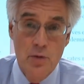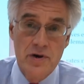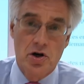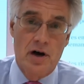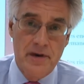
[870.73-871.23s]

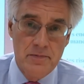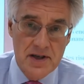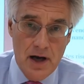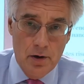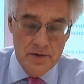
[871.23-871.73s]
which are
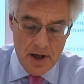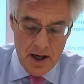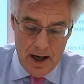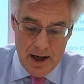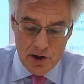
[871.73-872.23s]
themselves
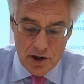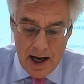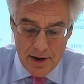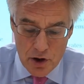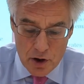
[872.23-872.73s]

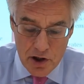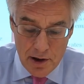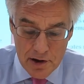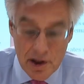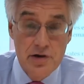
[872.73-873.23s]

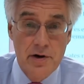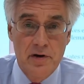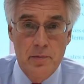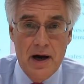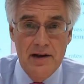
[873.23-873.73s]
endogenously
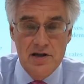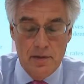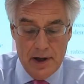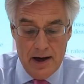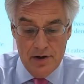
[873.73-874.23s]
driven by the
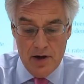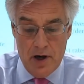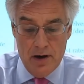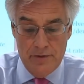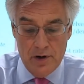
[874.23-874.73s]
supply and
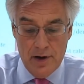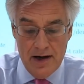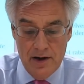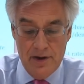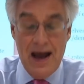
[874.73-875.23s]
demand for credit.